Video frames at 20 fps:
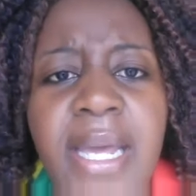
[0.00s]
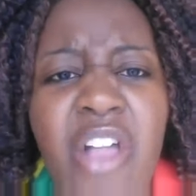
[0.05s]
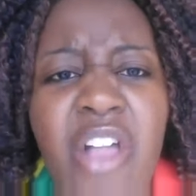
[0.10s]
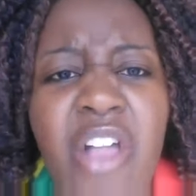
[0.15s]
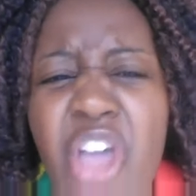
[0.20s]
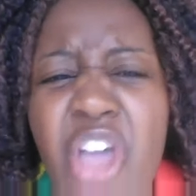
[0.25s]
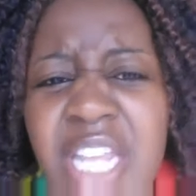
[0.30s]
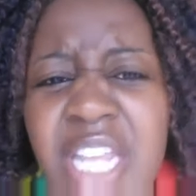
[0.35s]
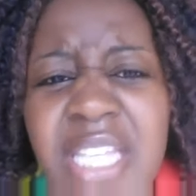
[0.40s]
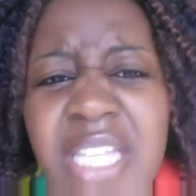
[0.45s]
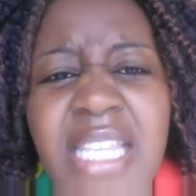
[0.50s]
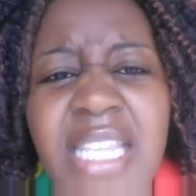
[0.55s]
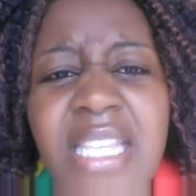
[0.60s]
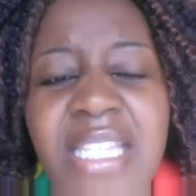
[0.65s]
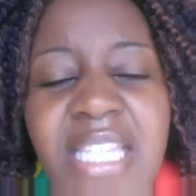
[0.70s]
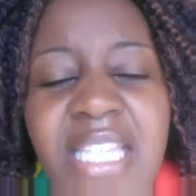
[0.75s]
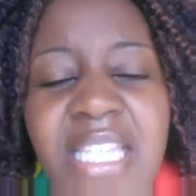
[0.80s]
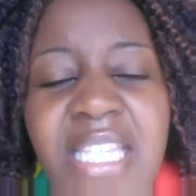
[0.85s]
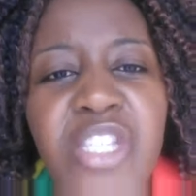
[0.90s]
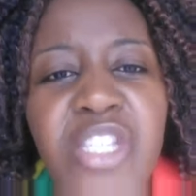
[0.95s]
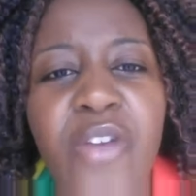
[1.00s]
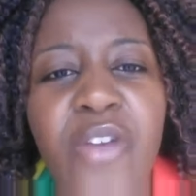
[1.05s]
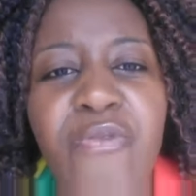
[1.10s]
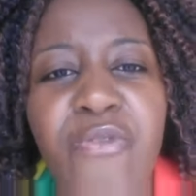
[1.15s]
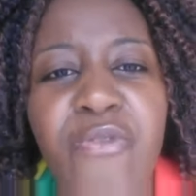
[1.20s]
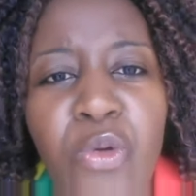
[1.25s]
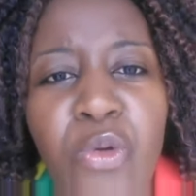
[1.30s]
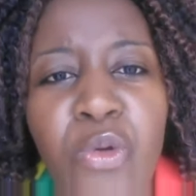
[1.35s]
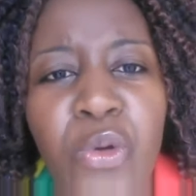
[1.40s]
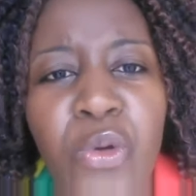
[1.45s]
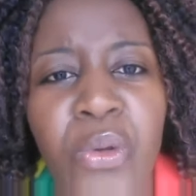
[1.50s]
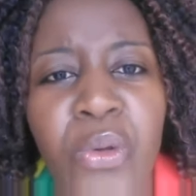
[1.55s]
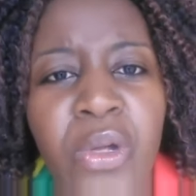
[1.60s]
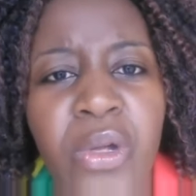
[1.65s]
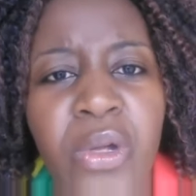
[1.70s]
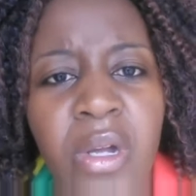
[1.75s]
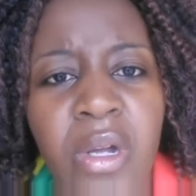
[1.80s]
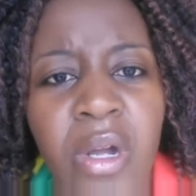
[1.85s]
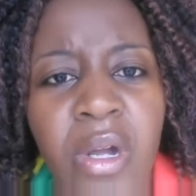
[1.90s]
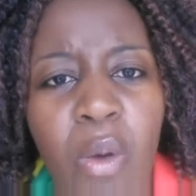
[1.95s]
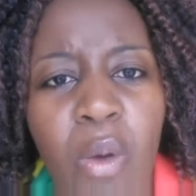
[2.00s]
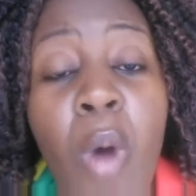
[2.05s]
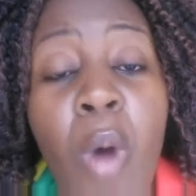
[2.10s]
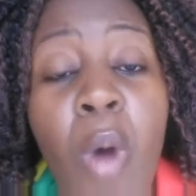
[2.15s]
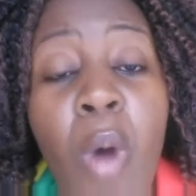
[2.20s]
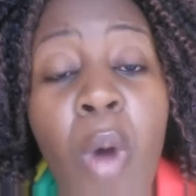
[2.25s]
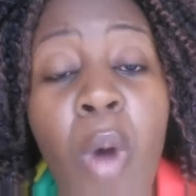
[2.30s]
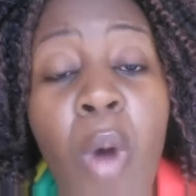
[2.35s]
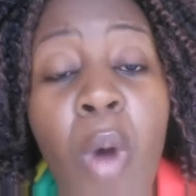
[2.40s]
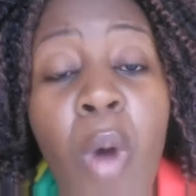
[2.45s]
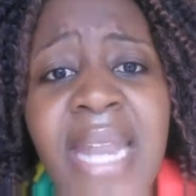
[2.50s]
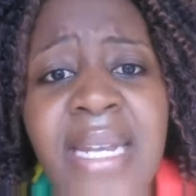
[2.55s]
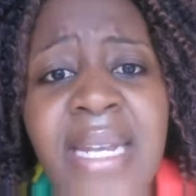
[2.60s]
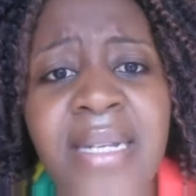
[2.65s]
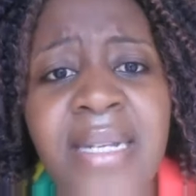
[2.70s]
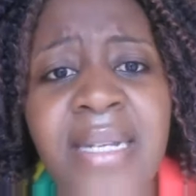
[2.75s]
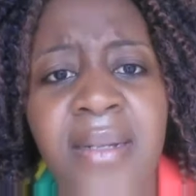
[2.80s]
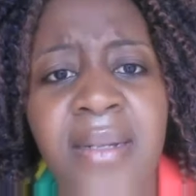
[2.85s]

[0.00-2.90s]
36 years of rule. One man.